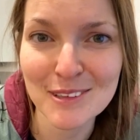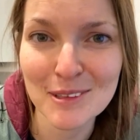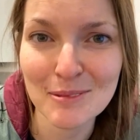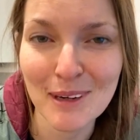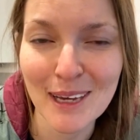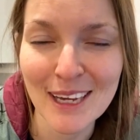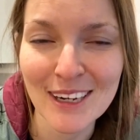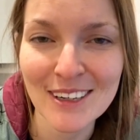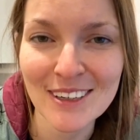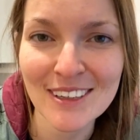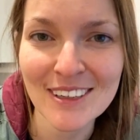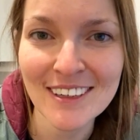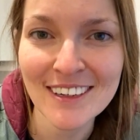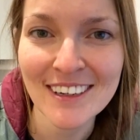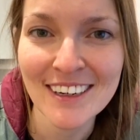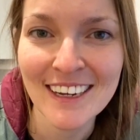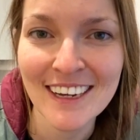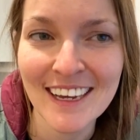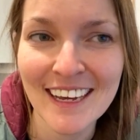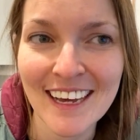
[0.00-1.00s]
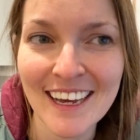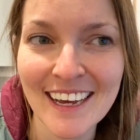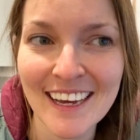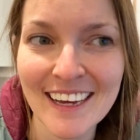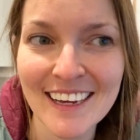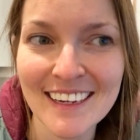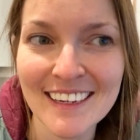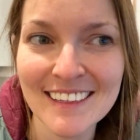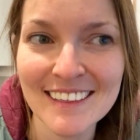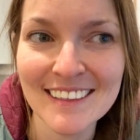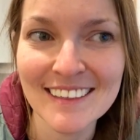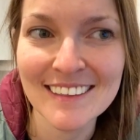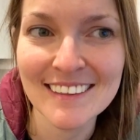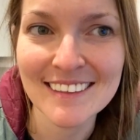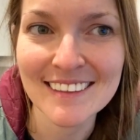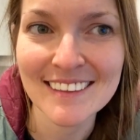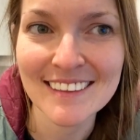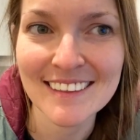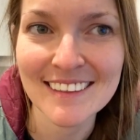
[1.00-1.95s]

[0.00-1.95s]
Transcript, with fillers: to weigh her, and